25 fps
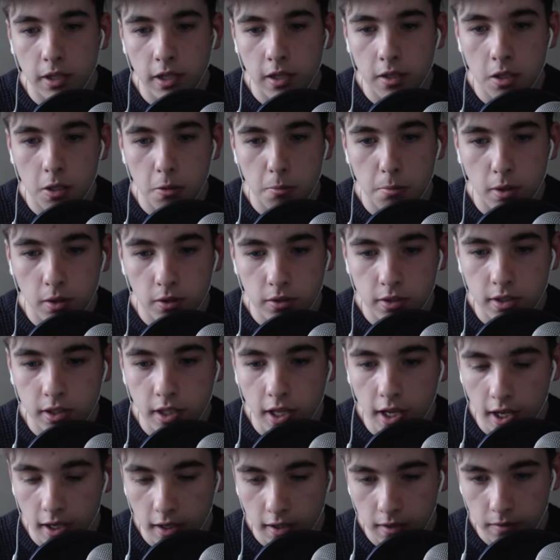Back at the
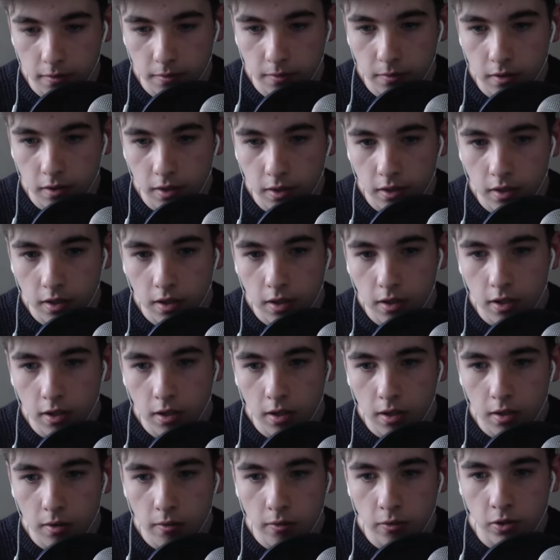boss again
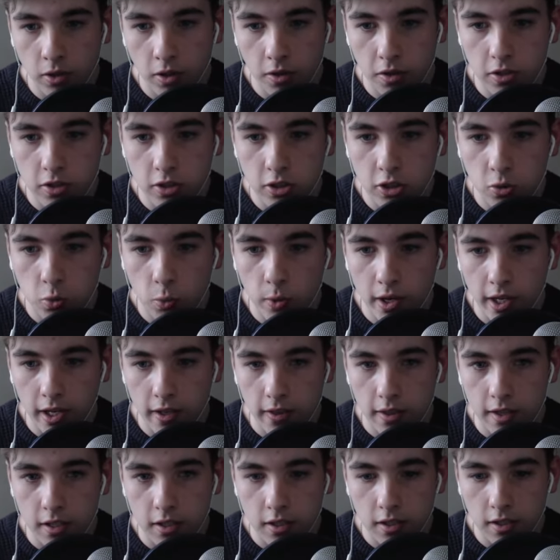for another
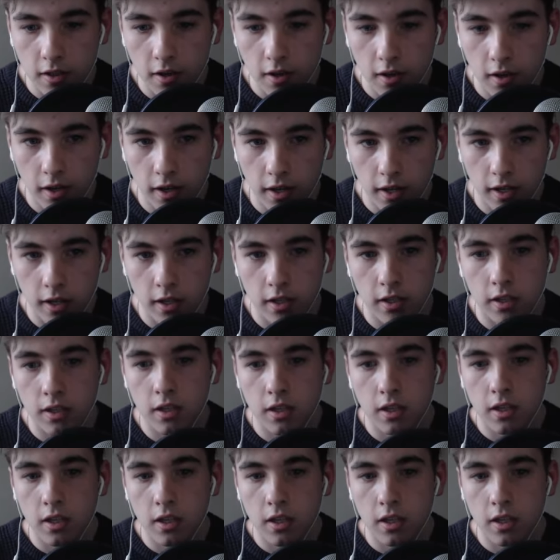swing at this guy.